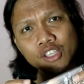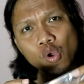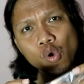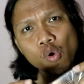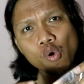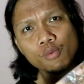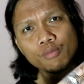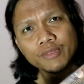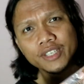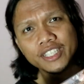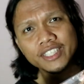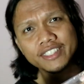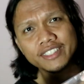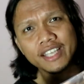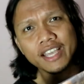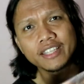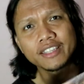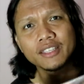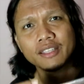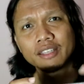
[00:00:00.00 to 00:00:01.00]
comb
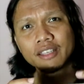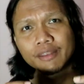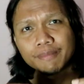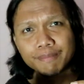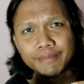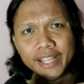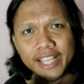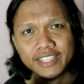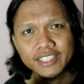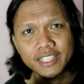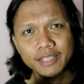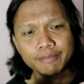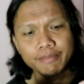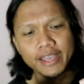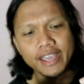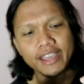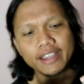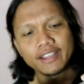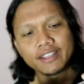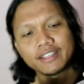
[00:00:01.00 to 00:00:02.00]
inside the plastic
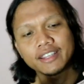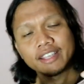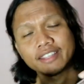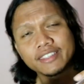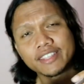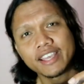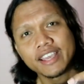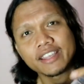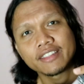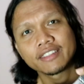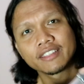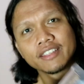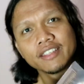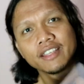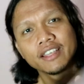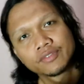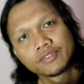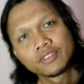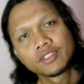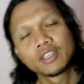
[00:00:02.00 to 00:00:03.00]
bag like that.
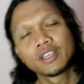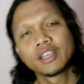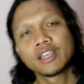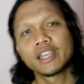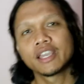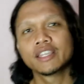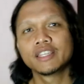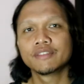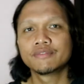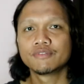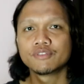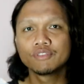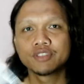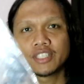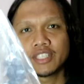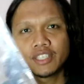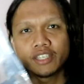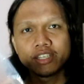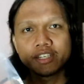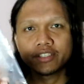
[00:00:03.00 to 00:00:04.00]
And if you
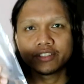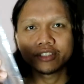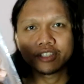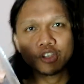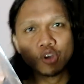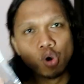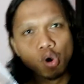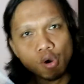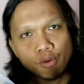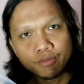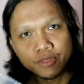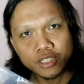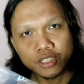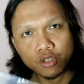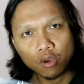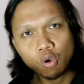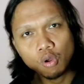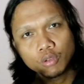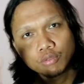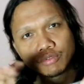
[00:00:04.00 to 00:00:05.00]
see here, the comb
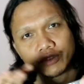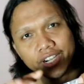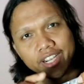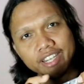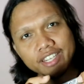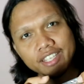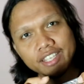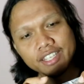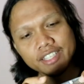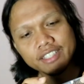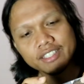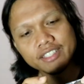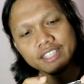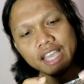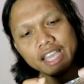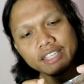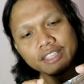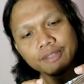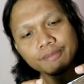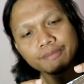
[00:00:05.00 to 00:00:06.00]
is already
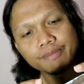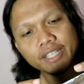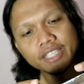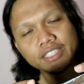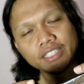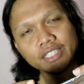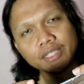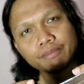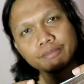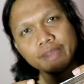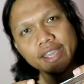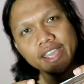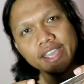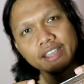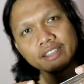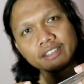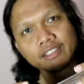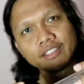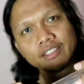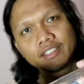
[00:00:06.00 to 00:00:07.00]
inside the plastic
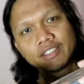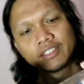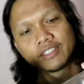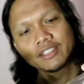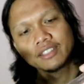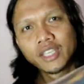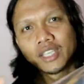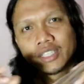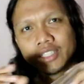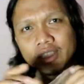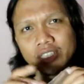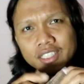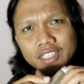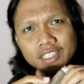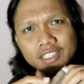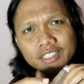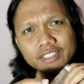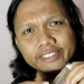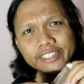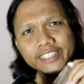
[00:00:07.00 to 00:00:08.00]
bag. This
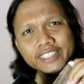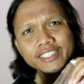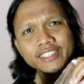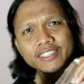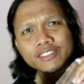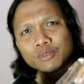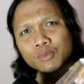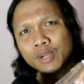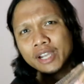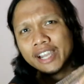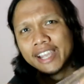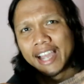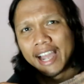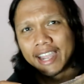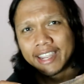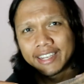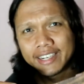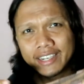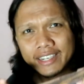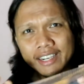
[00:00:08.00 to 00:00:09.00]
is the reason why
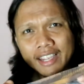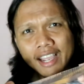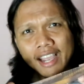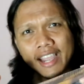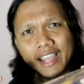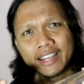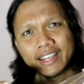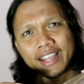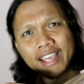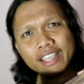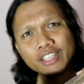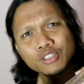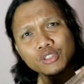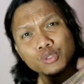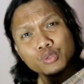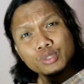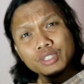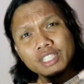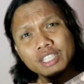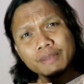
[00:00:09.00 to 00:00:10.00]
I, I
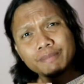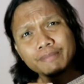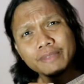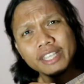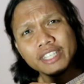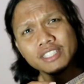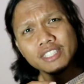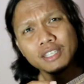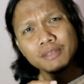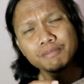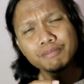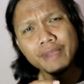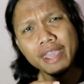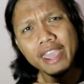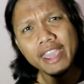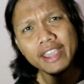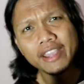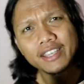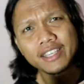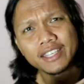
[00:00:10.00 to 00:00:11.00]
like using a plastic
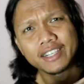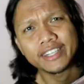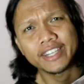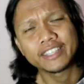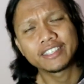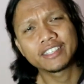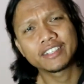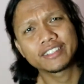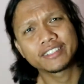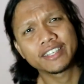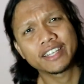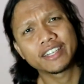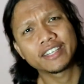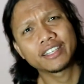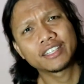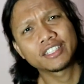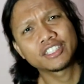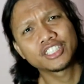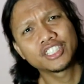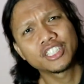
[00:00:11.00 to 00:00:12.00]
bag rather than
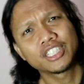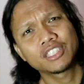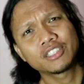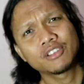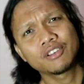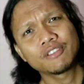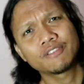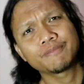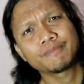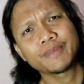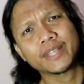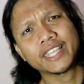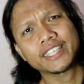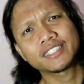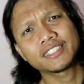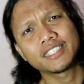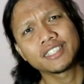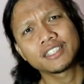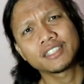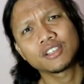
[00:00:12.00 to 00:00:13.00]
a sheet of
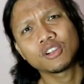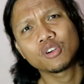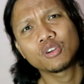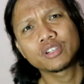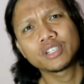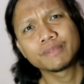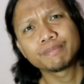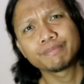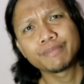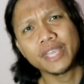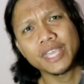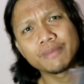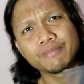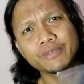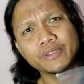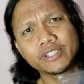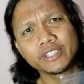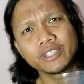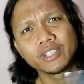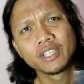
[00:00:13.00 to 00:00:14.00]
plastic or a
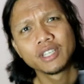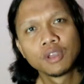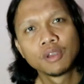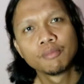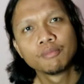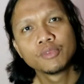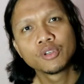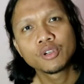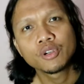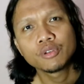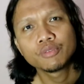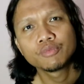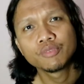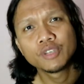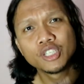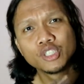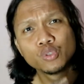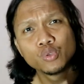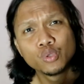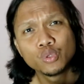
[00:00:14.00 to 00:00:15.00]
paper because
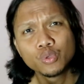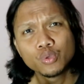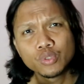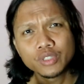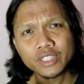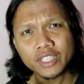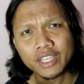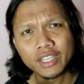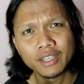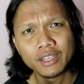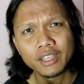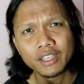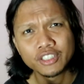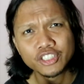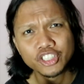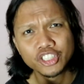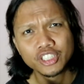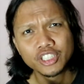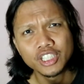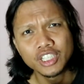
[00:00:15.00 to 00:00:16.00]
when you use a
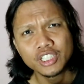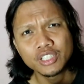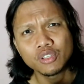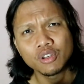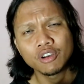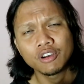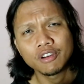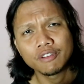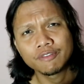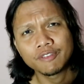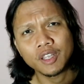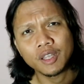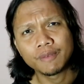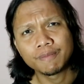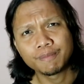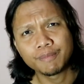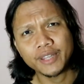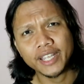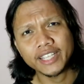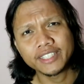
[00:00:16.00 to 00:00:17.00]
sheet of
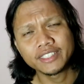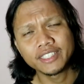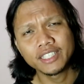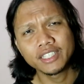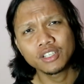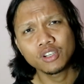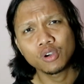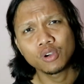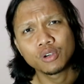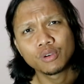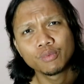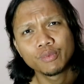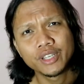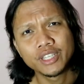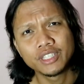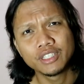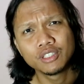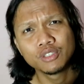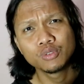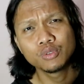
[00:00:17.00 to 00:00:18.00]
a plastic or
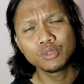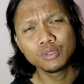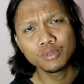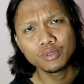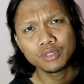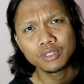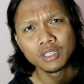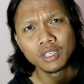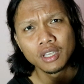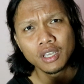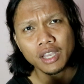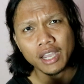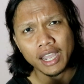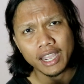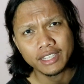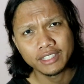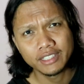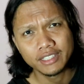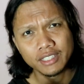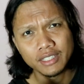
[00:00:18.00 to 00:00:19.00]
when you use
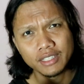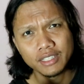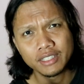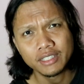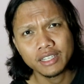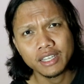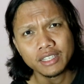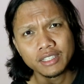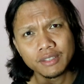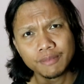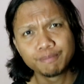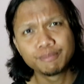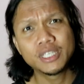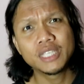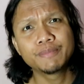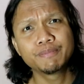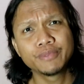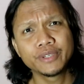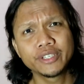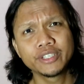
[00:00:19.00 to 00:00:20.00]
I see another
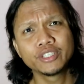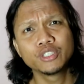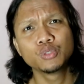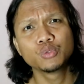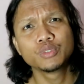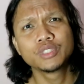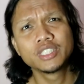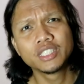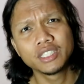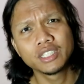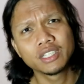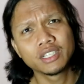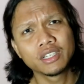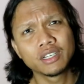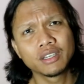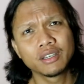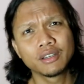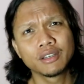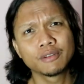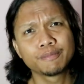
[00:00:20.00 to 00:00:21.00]
people using
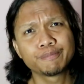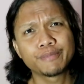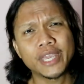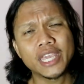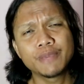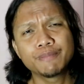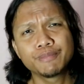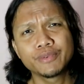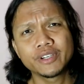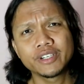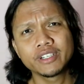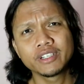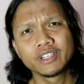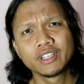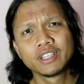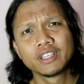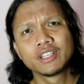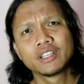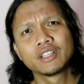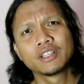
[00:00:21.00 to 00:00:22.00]
a paper
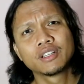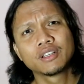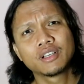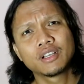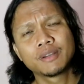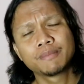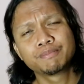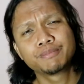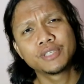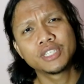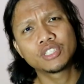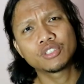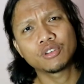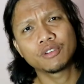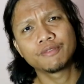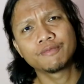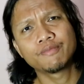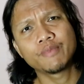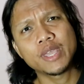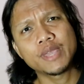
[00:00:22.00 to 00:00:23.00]
a piece
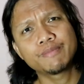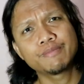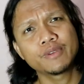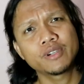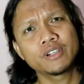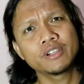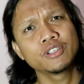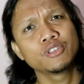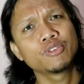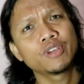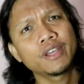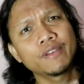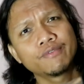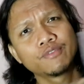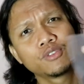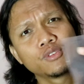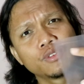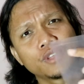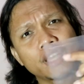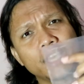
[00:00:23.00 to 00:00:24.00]
of paper you
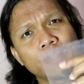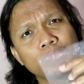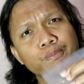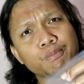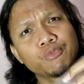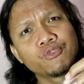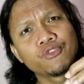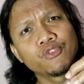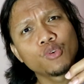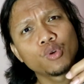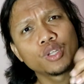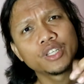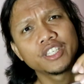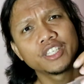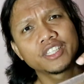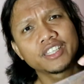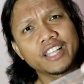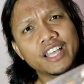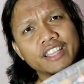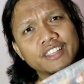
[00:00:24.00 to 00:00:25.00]
have to like fold
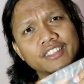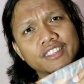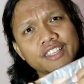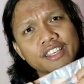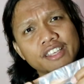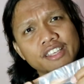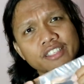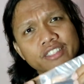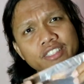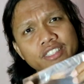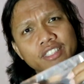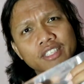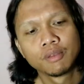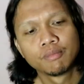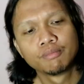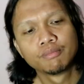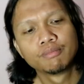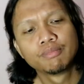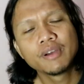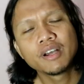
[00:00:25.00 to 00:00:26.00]
it like this
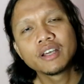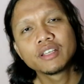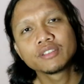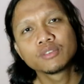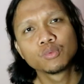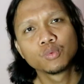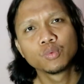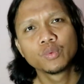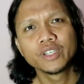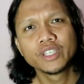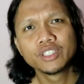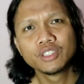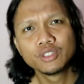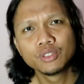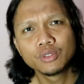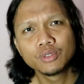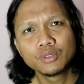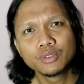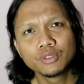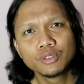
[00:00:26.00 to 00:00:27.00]
but when
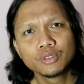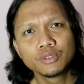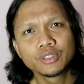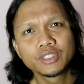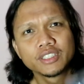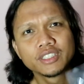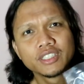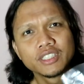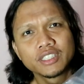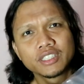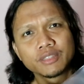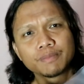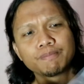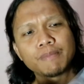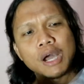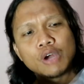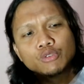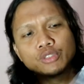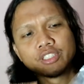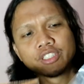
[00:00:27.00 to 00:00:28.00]
you use this
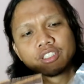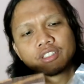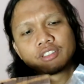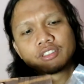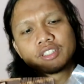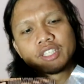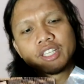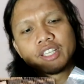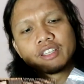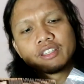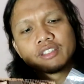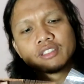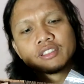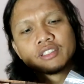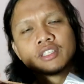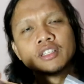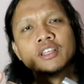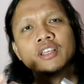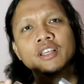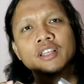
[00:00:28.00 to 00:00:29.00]
pouching things